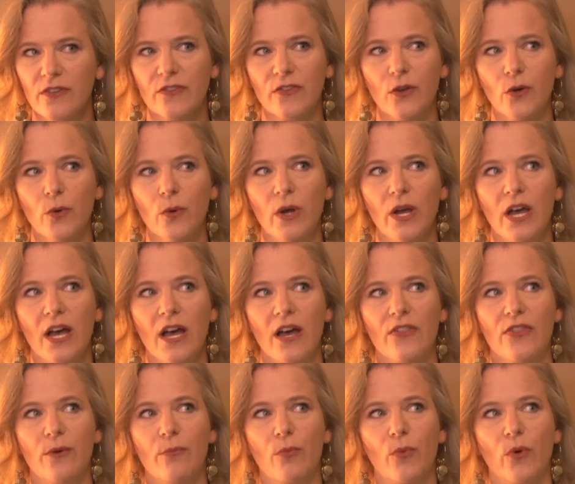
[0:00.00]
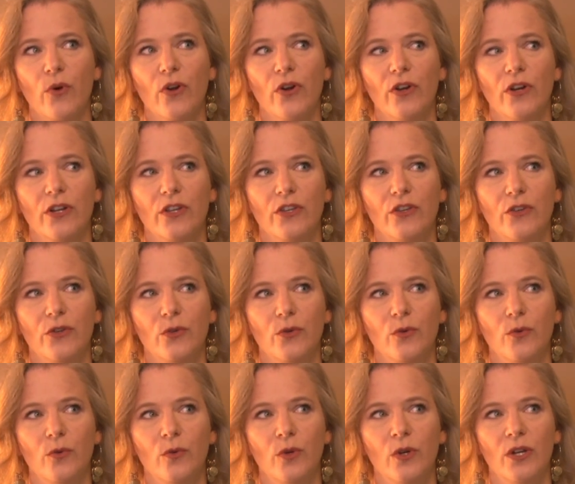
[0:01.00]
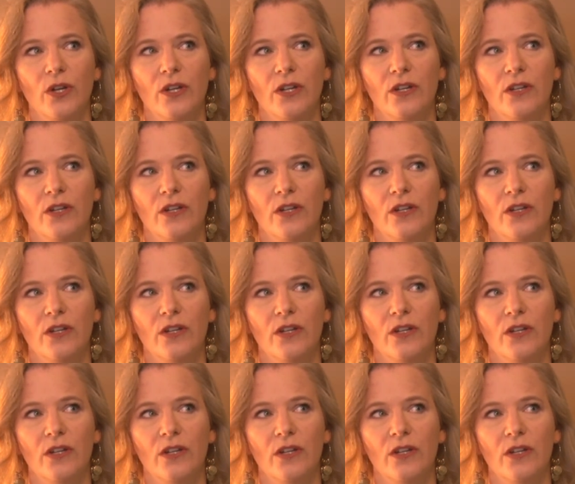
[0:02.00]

So the more you